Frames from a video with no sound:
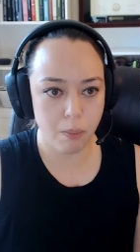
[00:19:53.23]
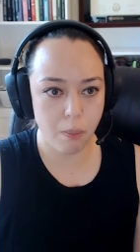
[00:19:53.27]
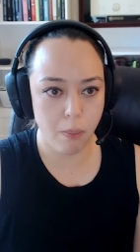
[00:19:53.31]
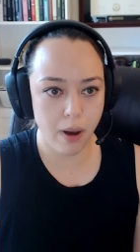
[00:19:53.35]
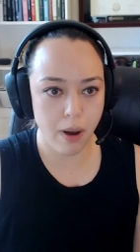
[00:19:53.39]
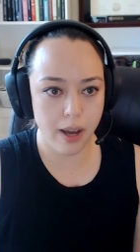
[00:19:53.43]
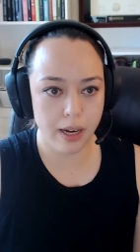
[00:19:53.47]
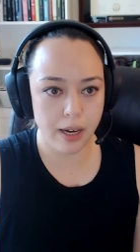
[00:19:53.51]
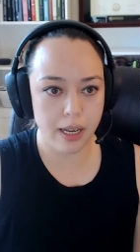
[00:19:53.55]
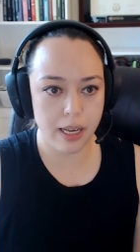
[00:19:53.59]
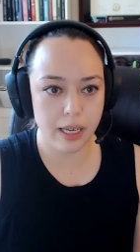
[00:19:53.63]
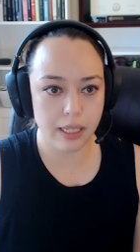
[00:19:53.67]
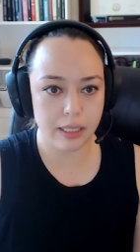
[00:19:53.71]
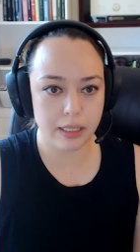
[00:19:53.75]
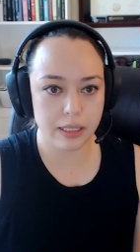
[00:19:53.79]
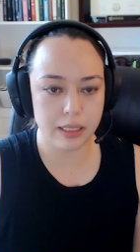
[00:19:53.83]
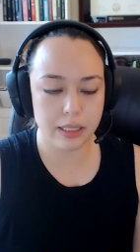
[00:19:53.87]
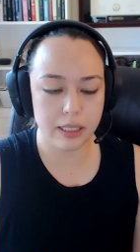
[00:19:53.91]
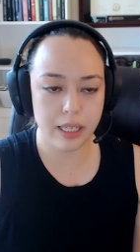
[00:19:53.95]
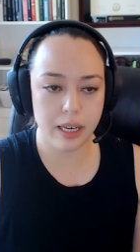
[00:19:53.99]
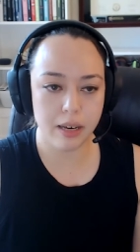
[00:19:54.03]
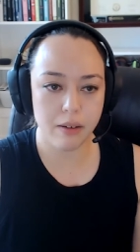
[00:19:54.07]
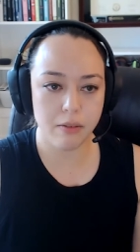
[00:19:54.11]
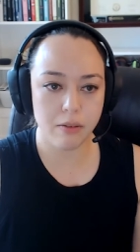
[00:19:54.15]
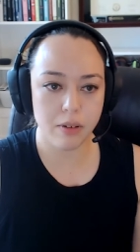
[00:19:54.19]
but it's
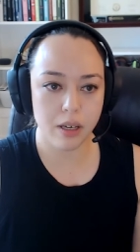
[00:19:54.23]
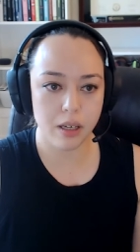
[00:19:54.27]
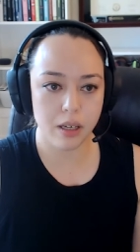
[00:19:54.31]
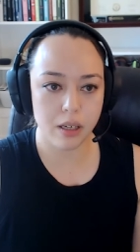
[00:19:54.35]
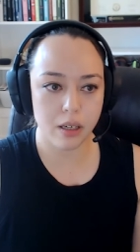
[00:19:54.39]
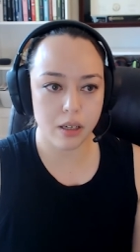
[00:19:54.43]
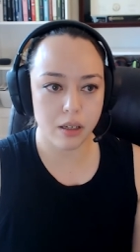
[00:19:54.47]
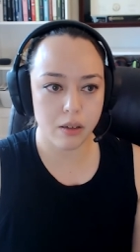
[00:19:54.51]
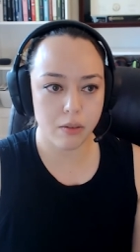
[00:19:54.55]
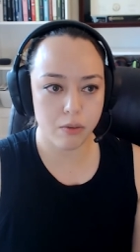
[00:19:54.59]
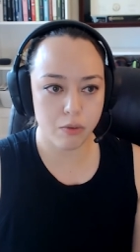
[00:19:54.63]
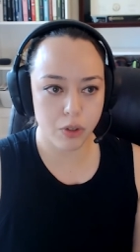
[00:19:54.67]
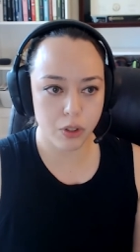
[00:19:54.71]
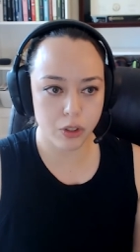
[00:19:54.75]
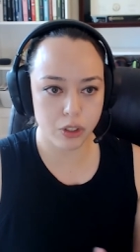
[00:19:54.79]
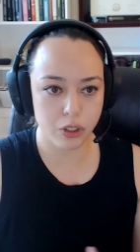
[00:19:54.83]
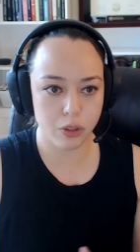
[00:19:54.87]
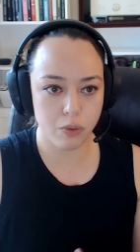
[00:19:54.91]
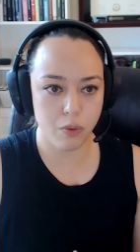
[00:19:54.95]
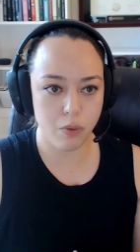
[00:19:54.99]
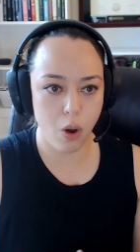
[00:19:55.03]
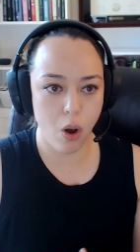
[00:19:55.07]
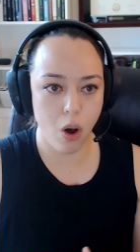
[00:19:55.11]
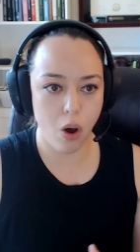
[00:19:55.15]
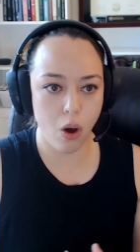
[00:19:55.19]
giving, first
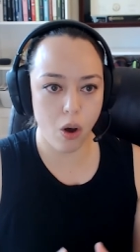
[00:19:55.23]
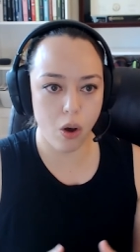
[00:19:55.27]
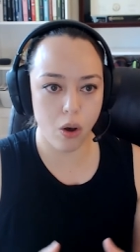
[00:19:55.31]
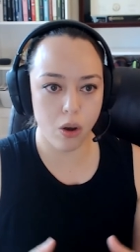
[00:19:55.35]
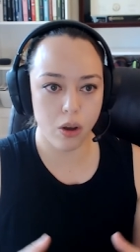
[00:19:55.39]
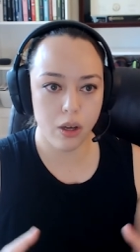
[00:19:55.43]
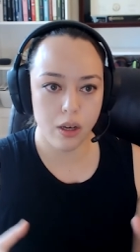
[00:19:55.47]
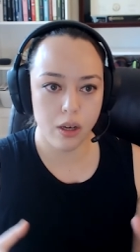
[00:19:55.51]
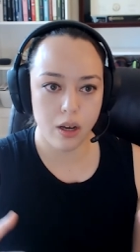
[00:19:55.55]
of all,